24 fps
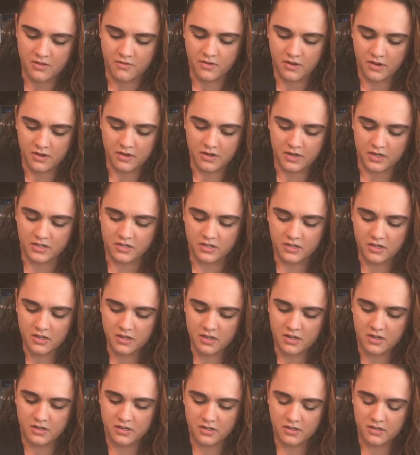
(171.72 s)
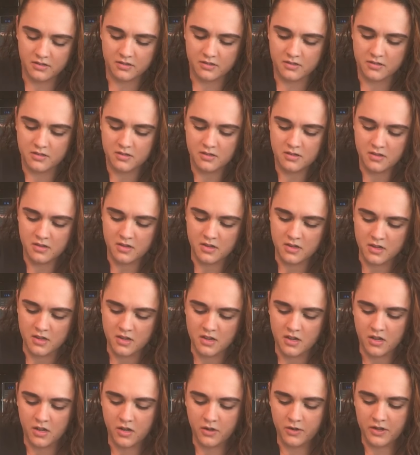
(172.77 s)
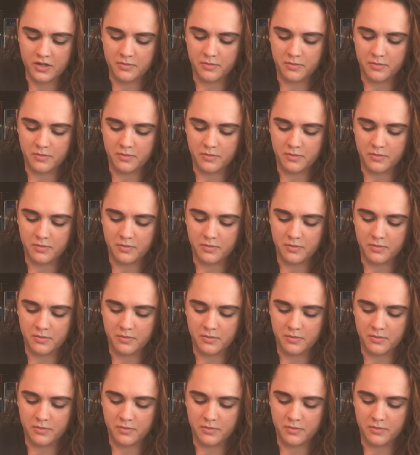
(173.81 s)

Very good. Okay,